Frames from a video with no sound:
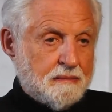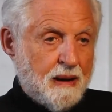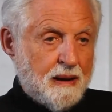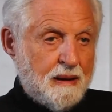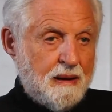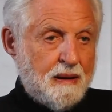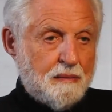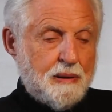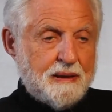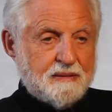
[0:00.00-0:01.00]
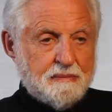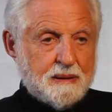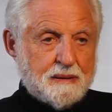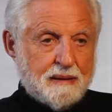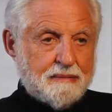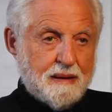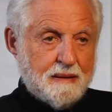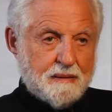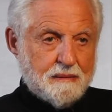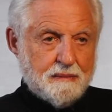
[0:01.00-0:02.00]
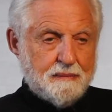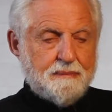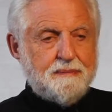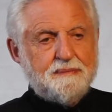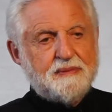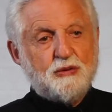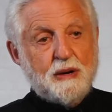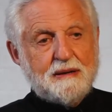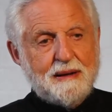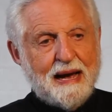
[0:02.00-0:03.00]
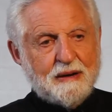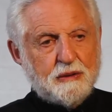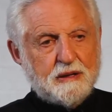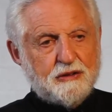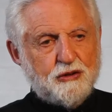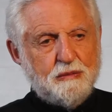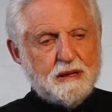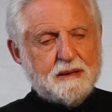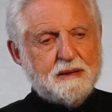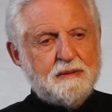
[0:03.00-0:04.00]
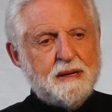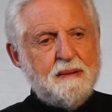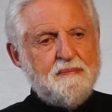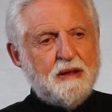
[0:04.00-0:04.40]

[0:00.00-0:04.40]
My plays have been translated to 20 languages cumulatively,